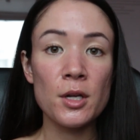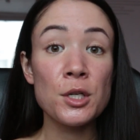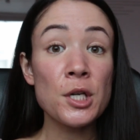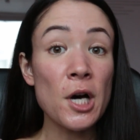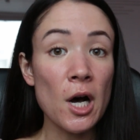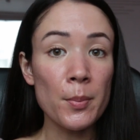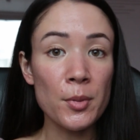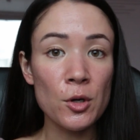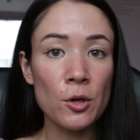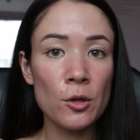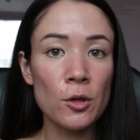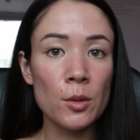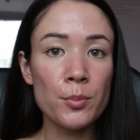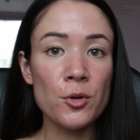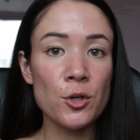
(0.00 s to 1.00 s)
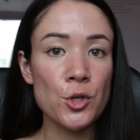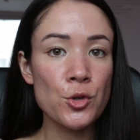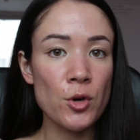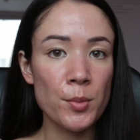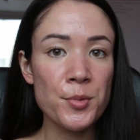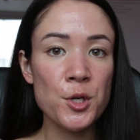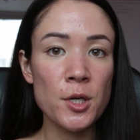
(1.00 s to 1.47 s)
topical
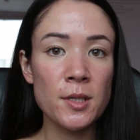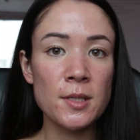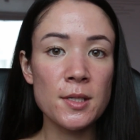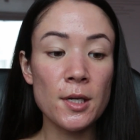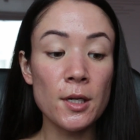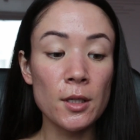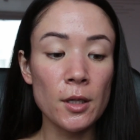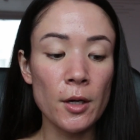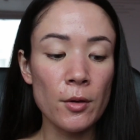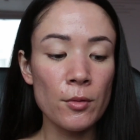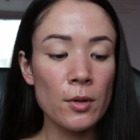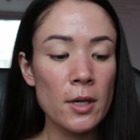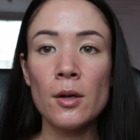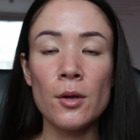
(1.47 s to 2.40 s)
prescriptions alone.